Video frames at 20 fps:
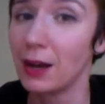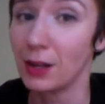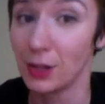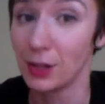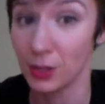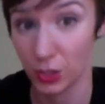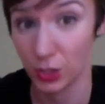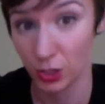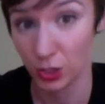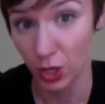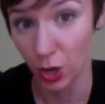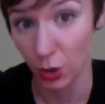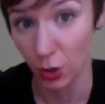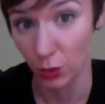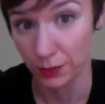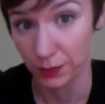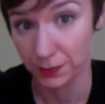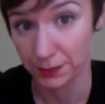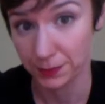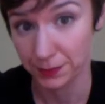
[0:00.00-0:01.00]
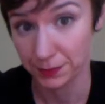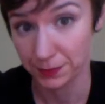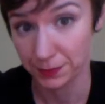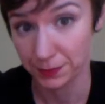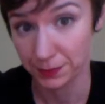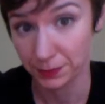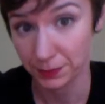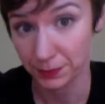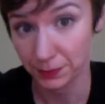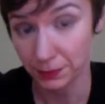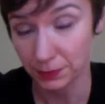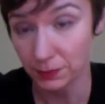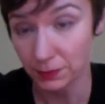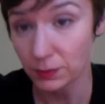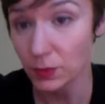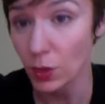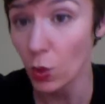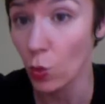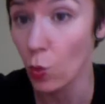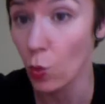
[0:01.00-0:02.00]
So,
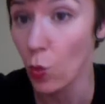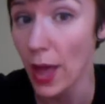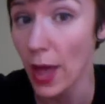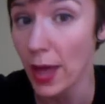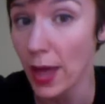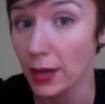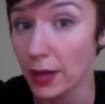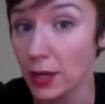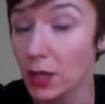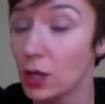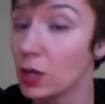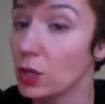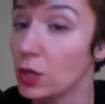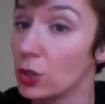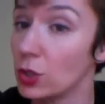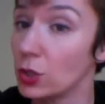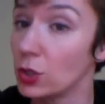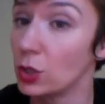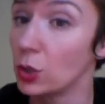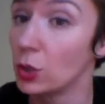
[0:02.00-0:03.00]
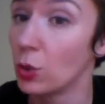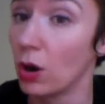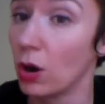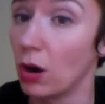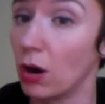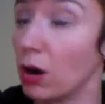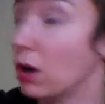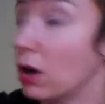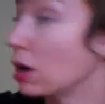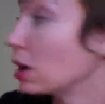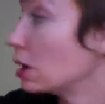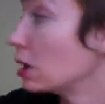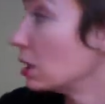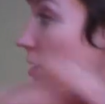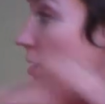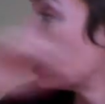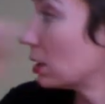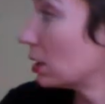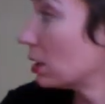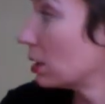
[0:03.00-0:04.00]
when you are
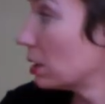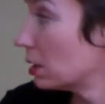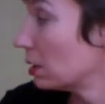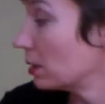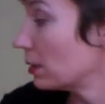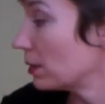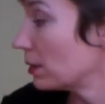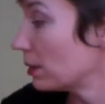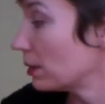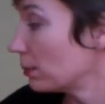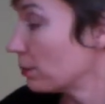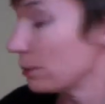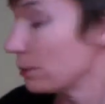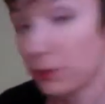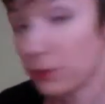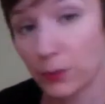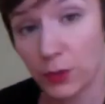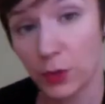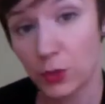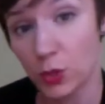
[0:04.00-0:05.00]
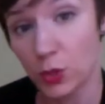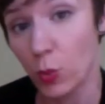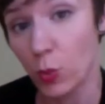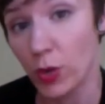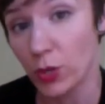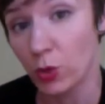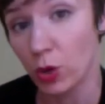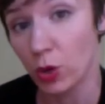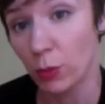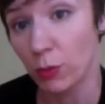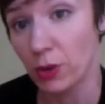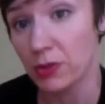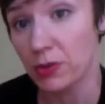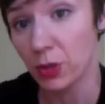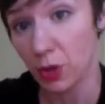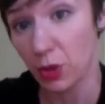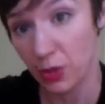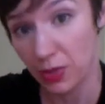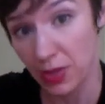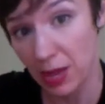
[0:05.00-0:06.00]
so when you are breathing, you
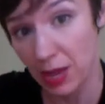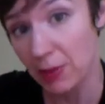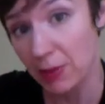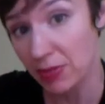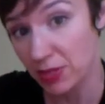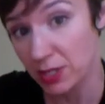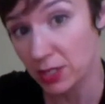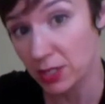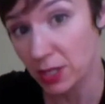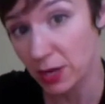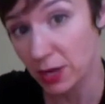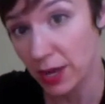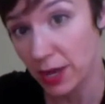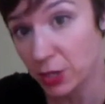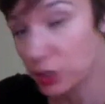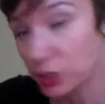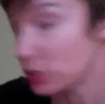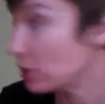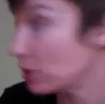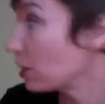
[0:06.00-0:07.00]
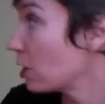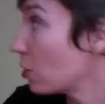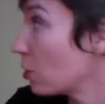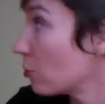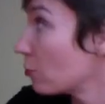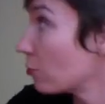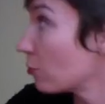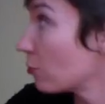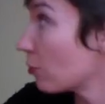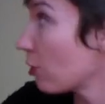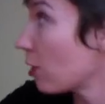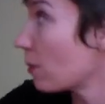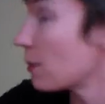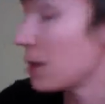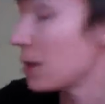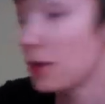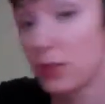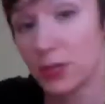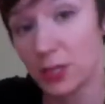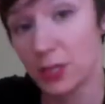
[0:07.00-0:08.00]
can think about this connection from
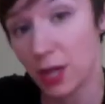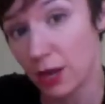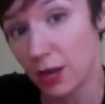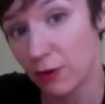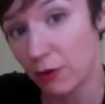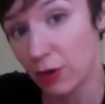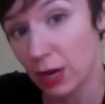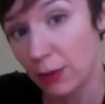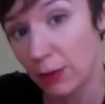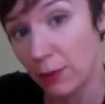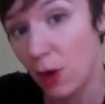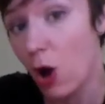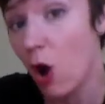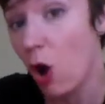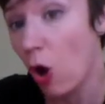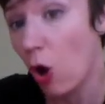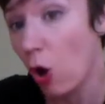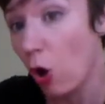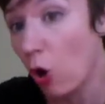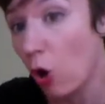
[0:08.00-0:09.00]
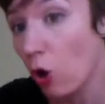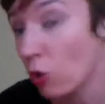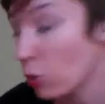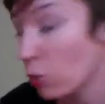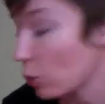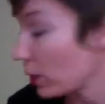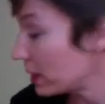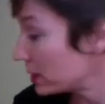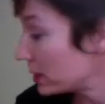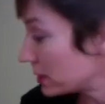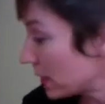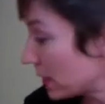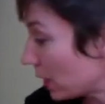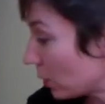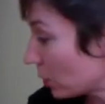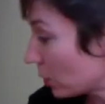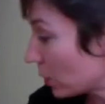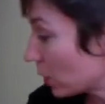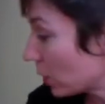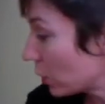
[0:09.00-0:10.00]
the diaphragm all the way
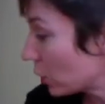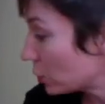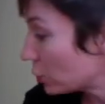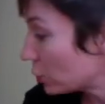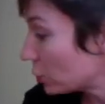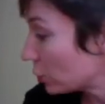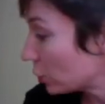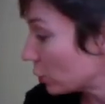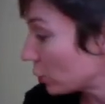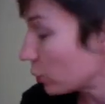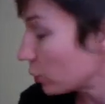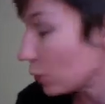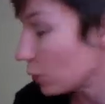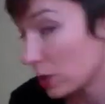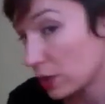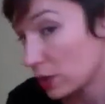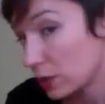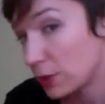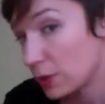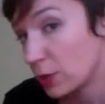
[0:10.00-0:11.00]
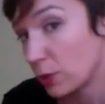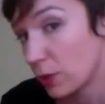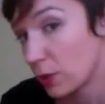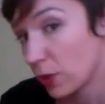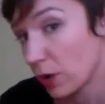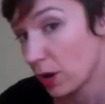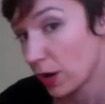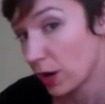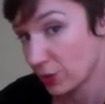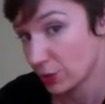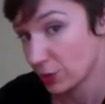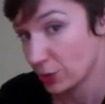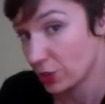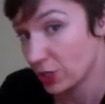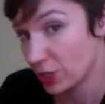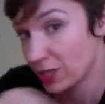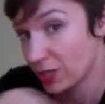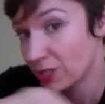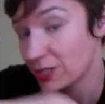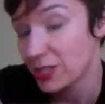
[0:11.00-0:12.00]
down to the
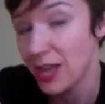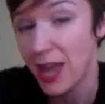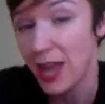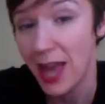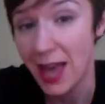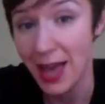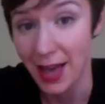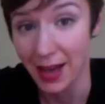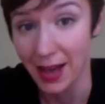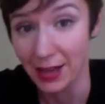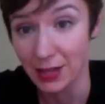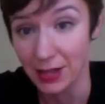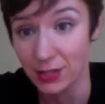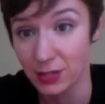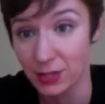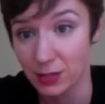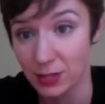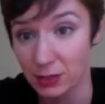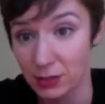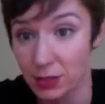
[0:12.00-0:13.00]
pubococcygeus as